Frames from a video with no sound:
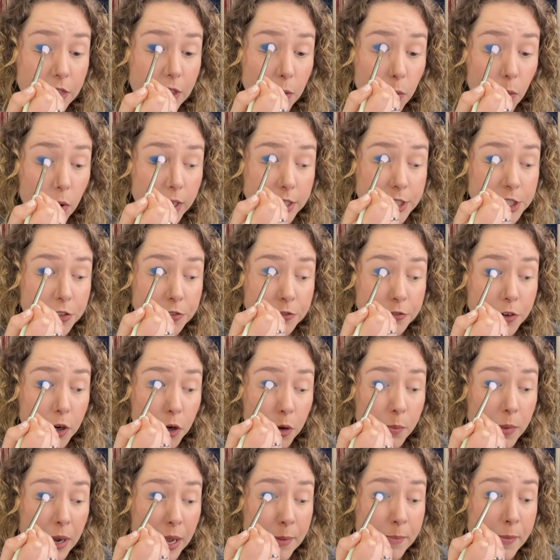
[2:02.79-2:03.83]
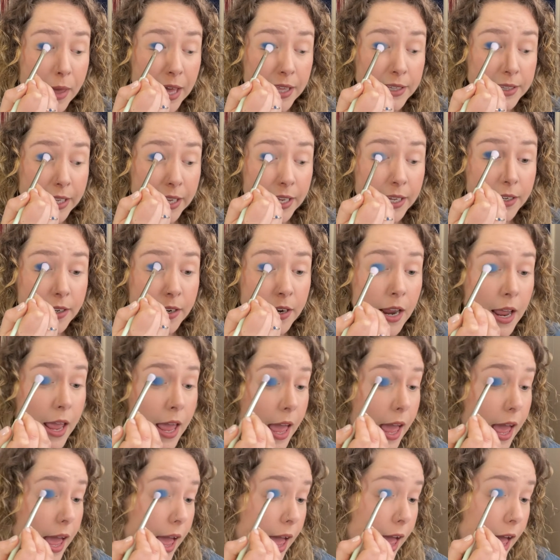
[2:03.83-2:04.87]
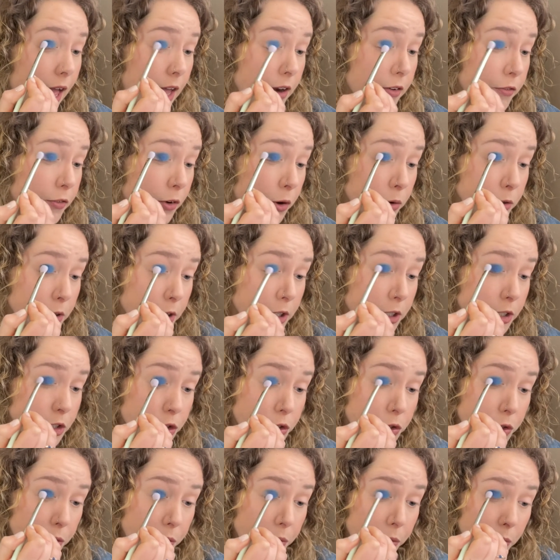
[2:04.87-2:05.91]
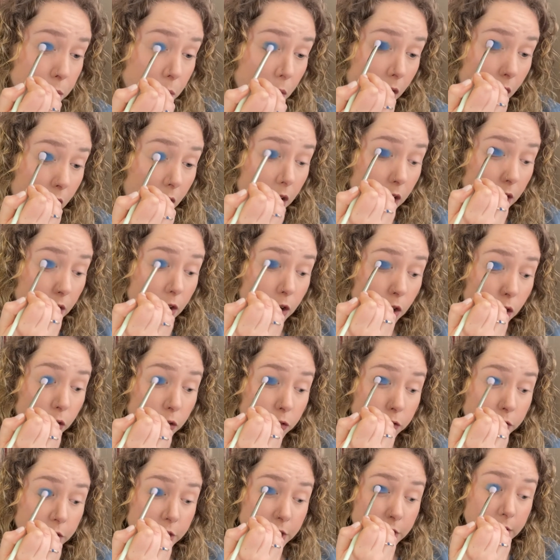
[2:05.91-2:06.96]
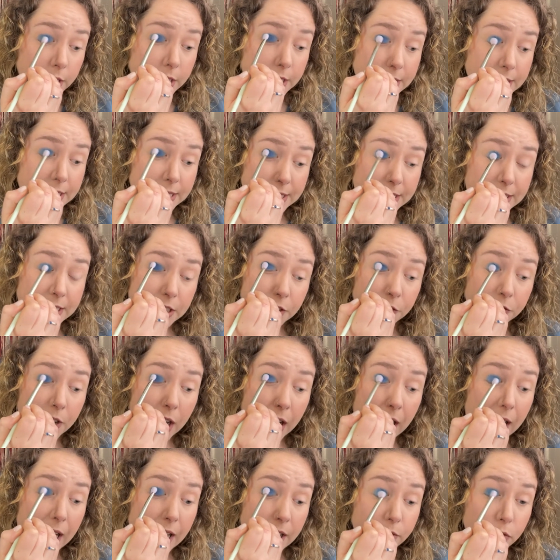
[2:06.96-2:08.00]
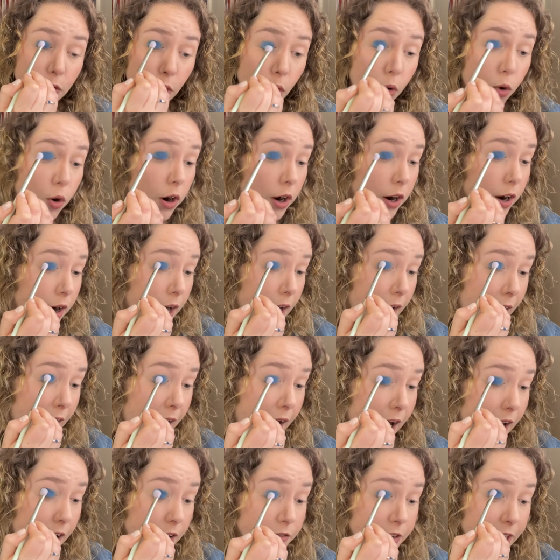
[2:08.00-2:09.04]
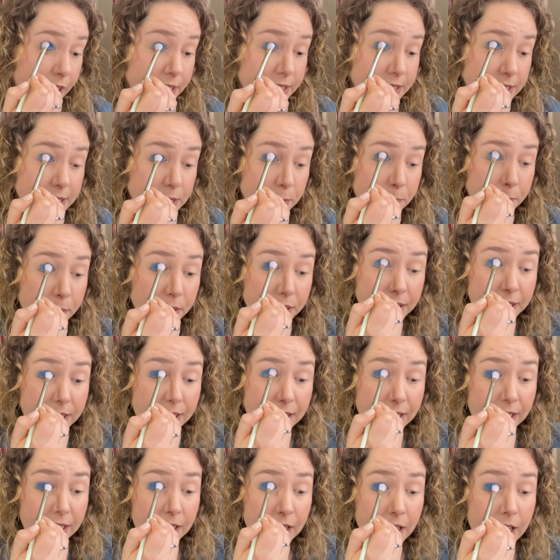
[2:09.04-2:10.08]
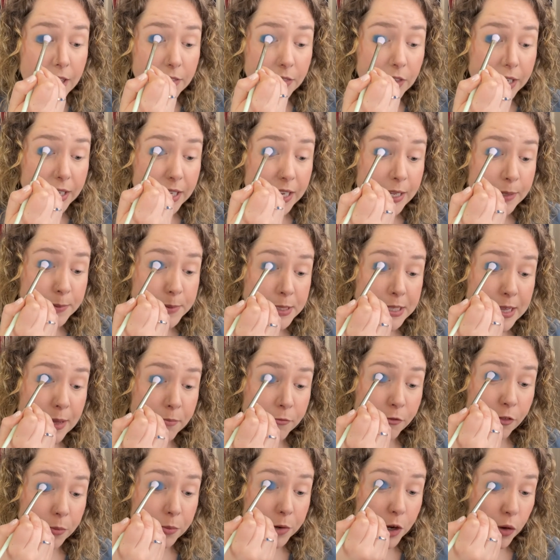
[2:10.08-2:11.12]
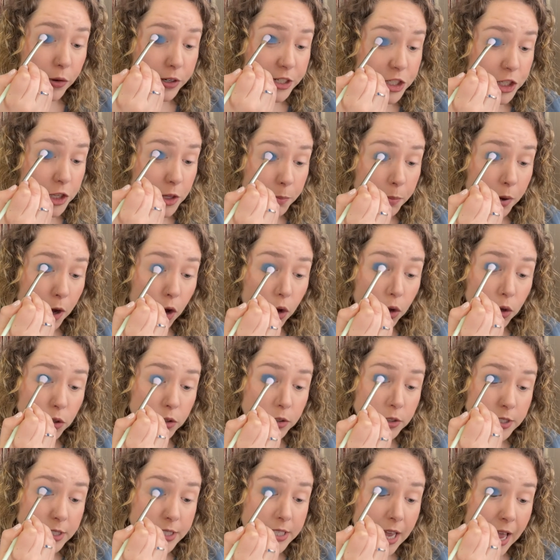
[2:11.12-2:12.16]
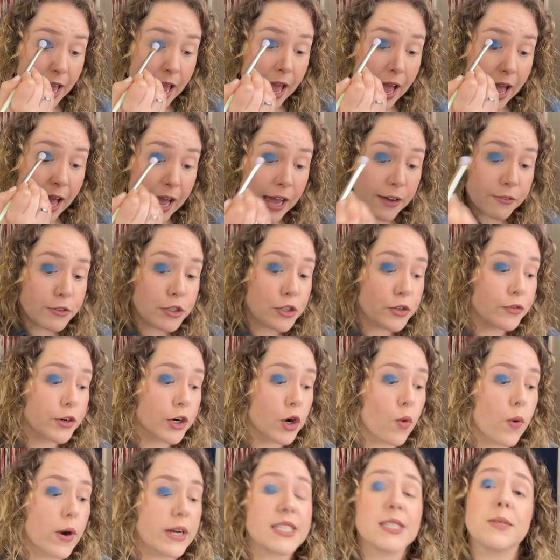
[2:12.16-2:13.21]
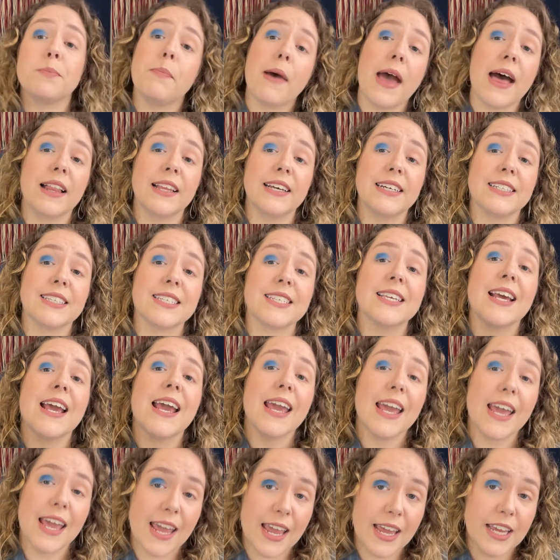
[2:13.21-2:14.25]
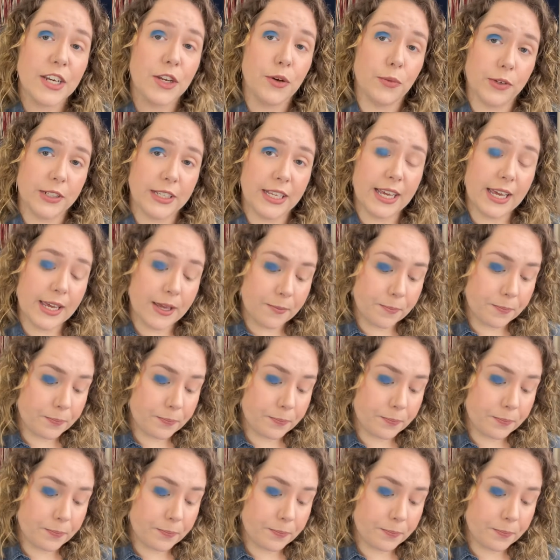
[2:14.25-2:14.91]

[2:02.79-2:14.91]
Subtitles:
want to vote by mail-in, and voters who are over 65 or have a disability that keeps them from going to the polls have to request ballots annually.